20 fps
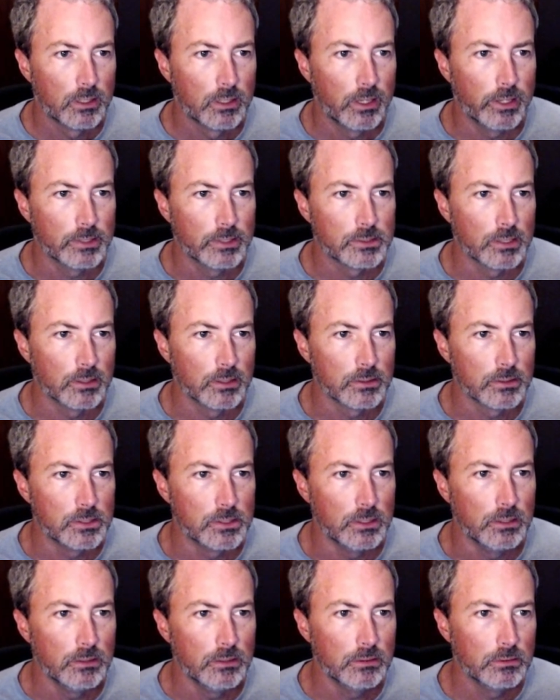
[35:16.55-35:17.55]

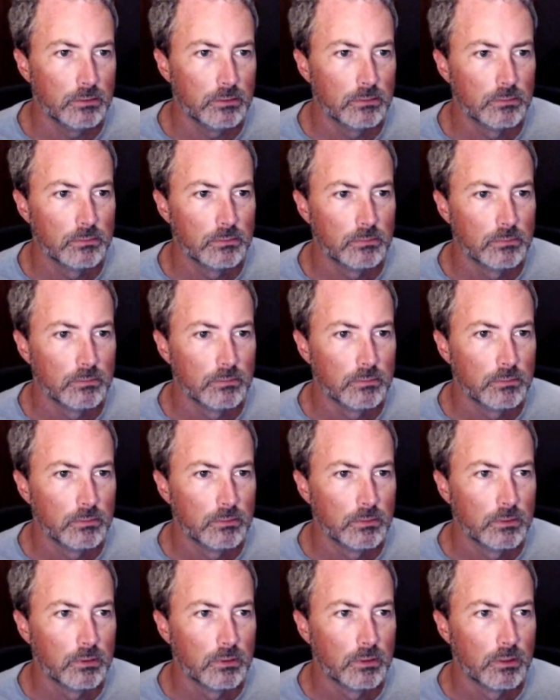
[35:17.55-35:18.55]
src?
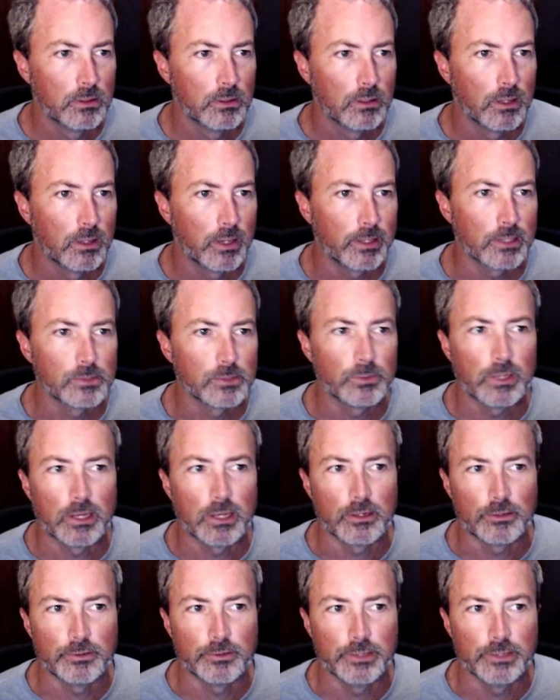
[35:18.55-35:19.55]
I guess we gotta
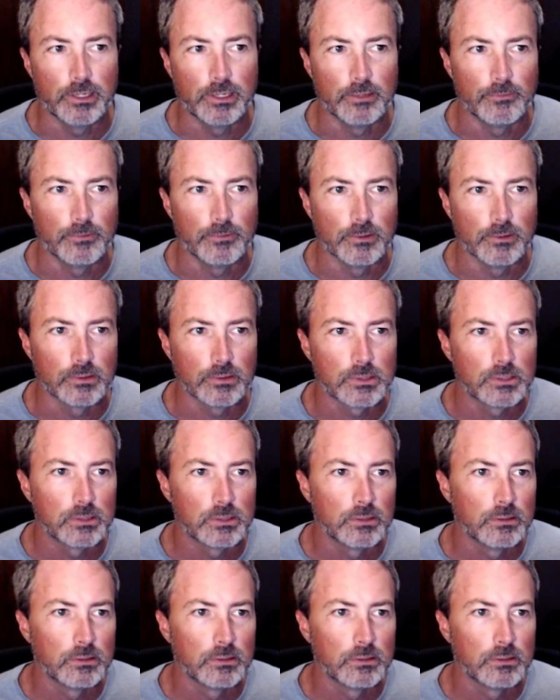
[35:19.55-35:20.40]
create it first.